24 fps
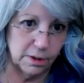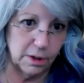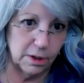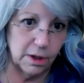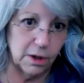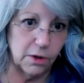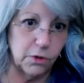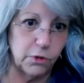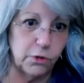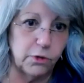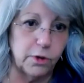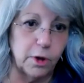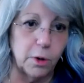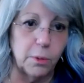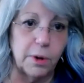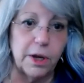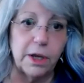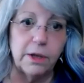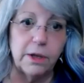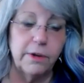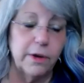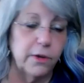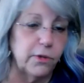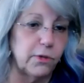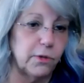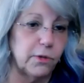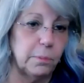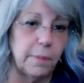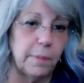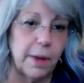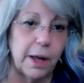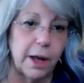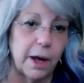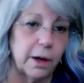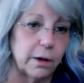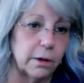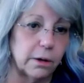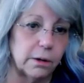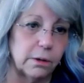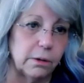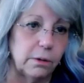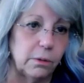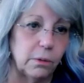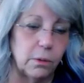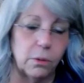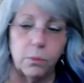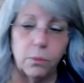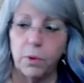So it doesn't
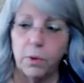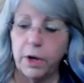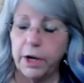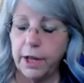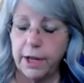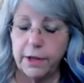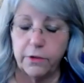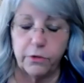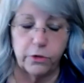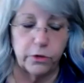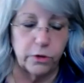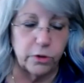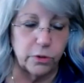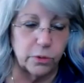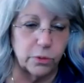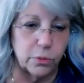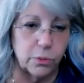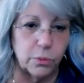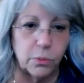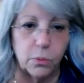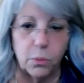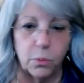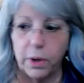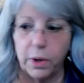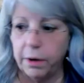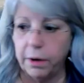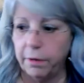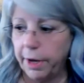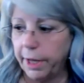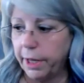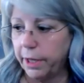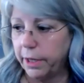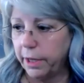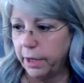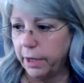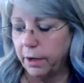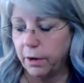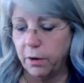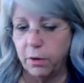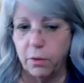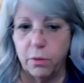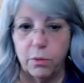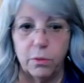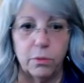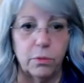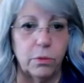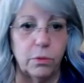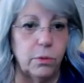matter what I do, where I
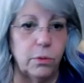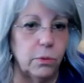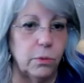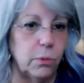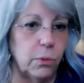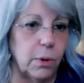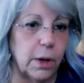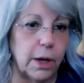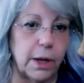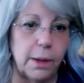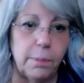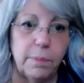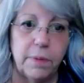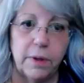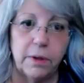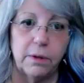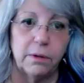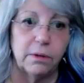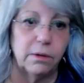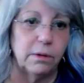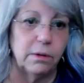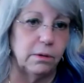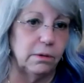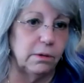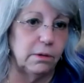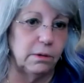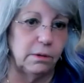go, who I'm in